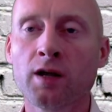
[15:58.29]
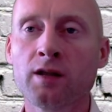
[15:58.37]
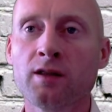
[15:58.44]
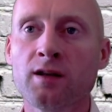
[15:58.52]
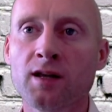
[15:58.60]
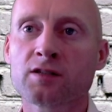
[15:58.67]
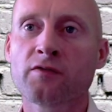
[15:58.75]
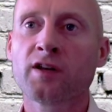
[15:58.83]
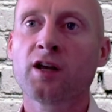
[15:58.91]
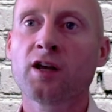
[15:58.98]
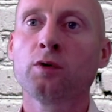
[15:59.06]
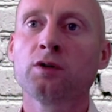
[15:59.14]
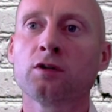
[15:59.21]
In the next
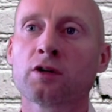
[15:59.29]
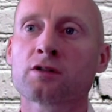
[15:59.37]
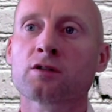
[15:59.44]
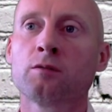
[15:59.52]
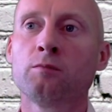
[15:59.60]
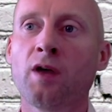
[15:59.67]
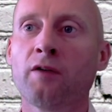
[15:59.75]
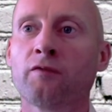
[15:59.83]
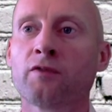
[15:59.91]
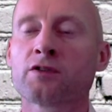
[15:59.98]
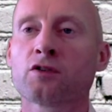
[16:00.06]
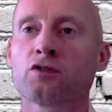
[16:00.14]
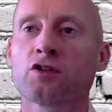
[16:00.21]
video, we'll look at some
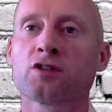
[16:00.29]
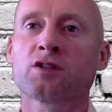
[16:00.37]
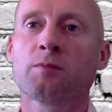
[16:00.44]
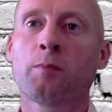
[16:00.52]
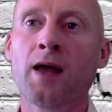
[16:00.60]
methods such as